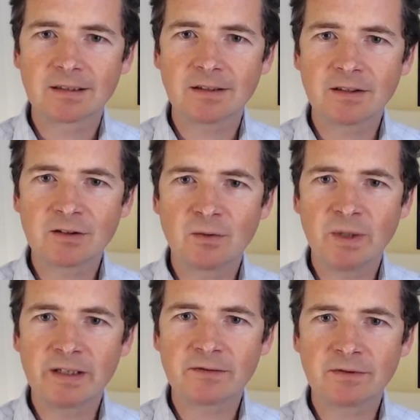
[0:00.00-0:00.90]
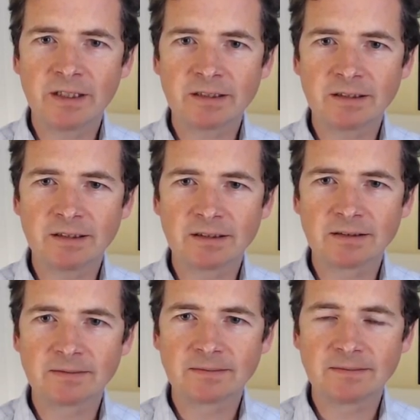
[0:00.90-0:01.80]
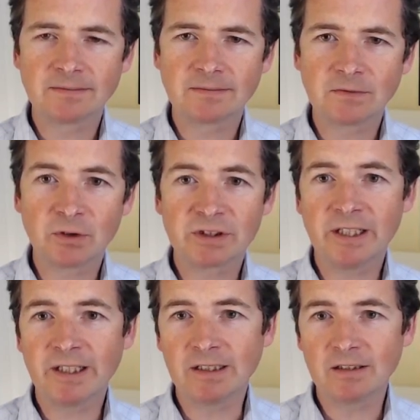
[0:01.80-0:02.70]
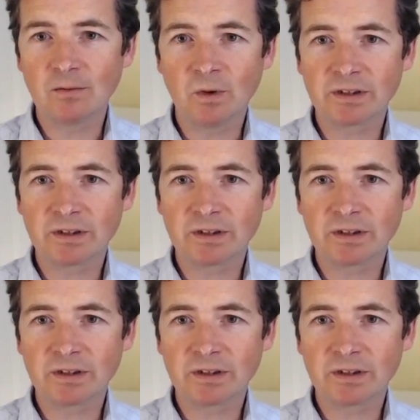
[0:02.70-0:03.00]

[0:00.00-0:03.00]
So there's two ways of writing it, or saying it,